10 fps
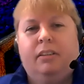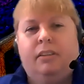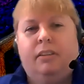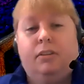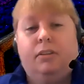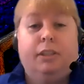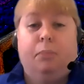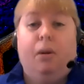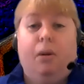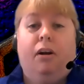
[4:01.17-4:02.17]
Not to
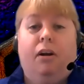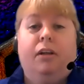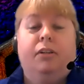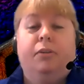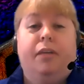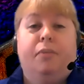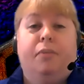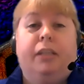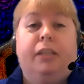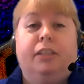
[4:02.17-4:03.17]
Mark, who never
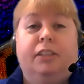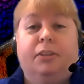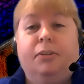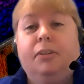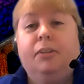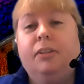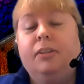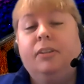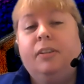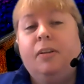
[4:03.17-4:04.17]
mentions her,
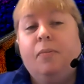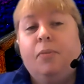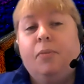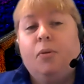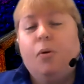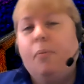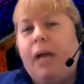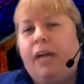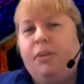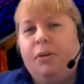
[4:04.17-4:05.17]
or
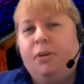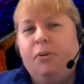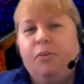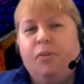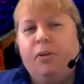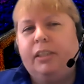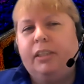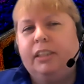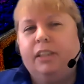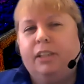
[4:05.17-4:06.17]
Matthew, who
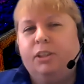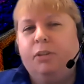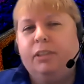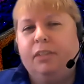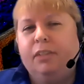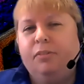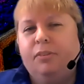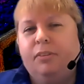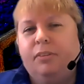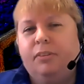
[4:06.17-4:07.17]
focuses on Joseph,
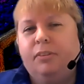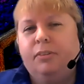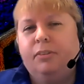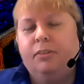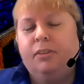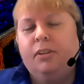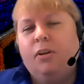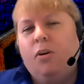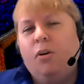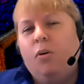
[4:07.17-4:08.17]

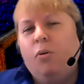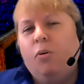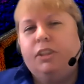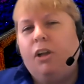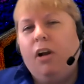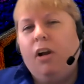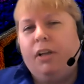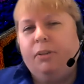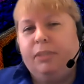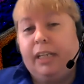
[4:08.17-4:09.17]
or John,
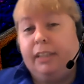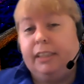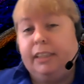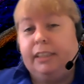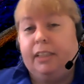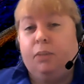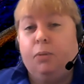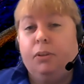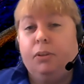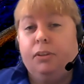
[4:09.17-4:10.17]
who tells us that the
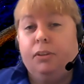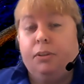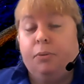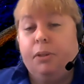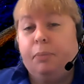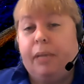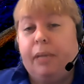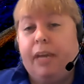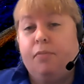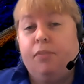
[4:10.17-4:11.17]
Word
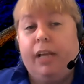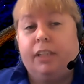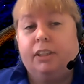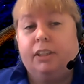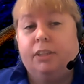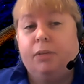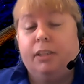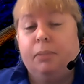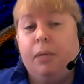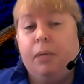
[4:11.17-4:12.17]
became flesh and
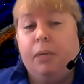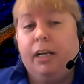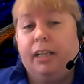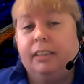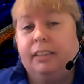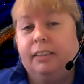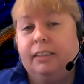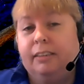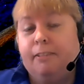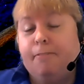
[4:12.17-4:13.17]
dwelt among us,
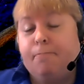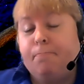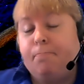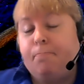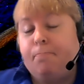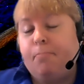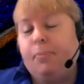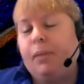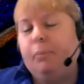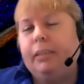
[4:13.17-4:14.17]

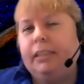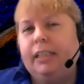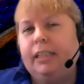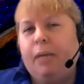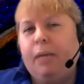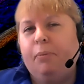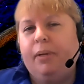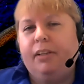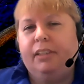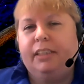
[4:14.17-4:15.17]
but doesn't
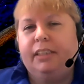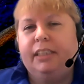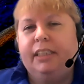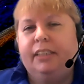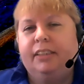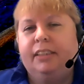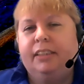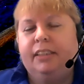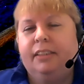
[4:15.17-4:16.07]
elaborate on the details.